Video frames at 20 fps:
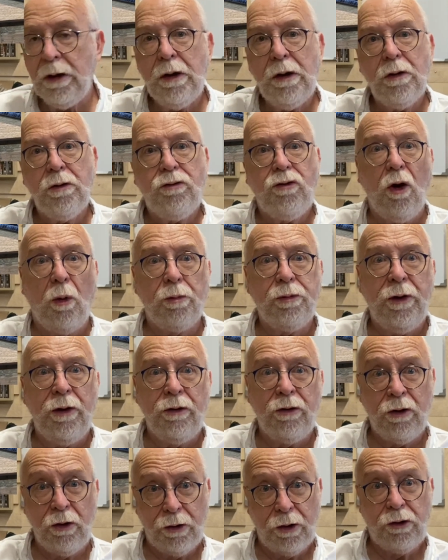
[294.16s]
chopped
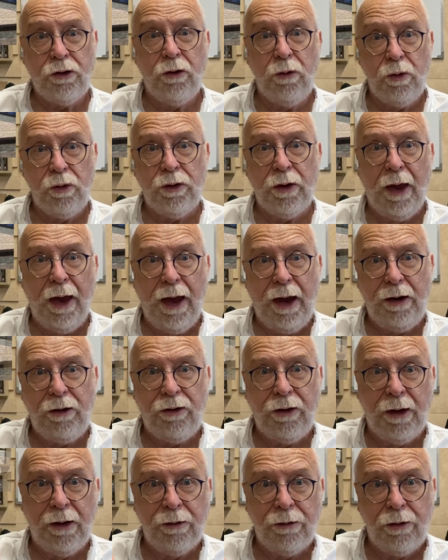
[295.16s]
into the 2 sides
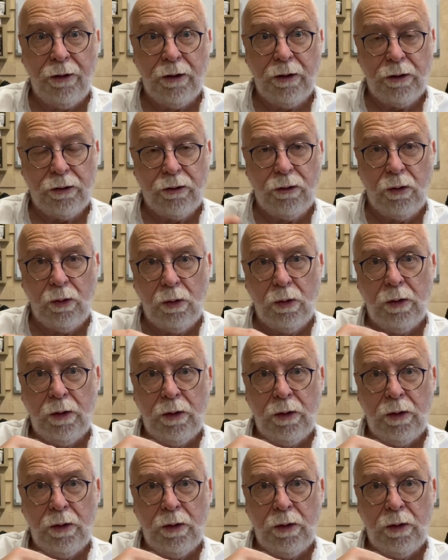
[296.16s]
and the 2